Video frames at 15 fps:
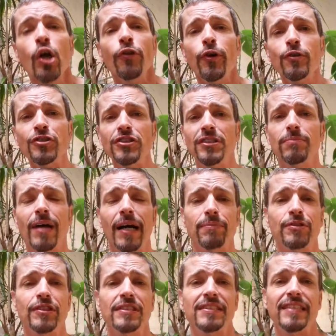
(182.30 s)
Those are some
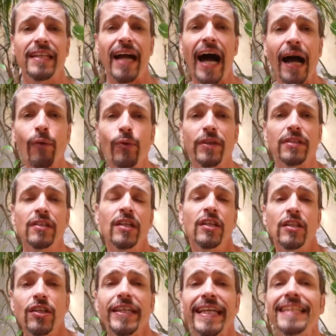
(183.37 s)
options that I would
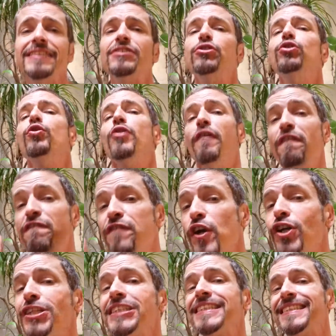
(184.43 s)
look into. The
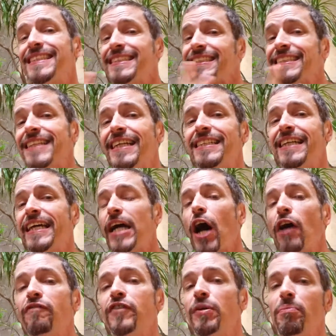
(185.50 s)
first Sunday
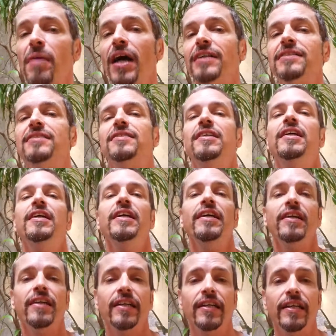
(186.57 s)
of the month
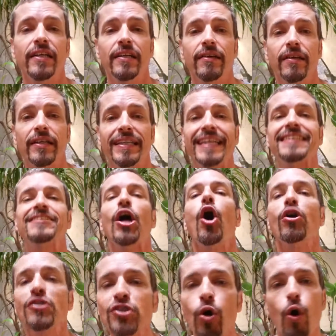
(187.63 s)
gets
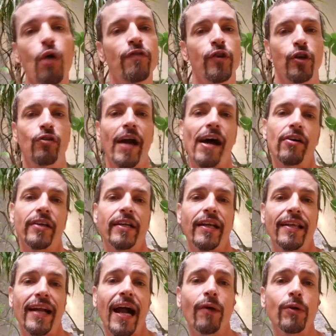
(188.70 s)
so overcrowded.
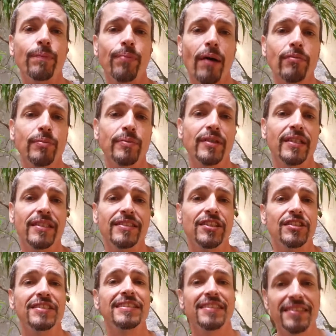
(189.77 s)
I would probably
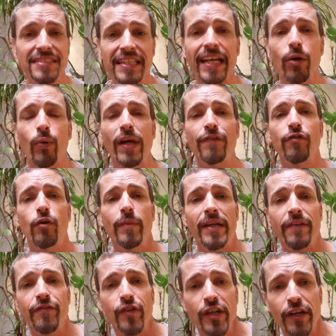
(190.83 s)
just stay away from it
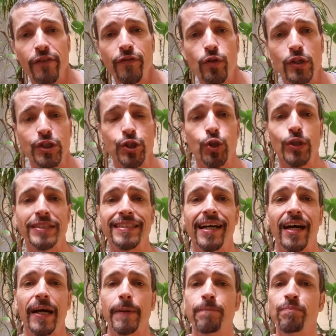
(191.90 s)
if you're here for a short
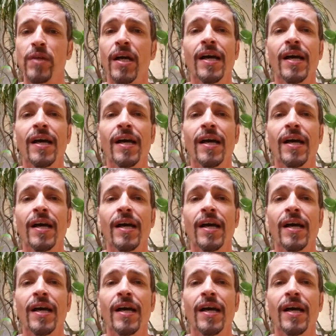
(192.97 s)
time.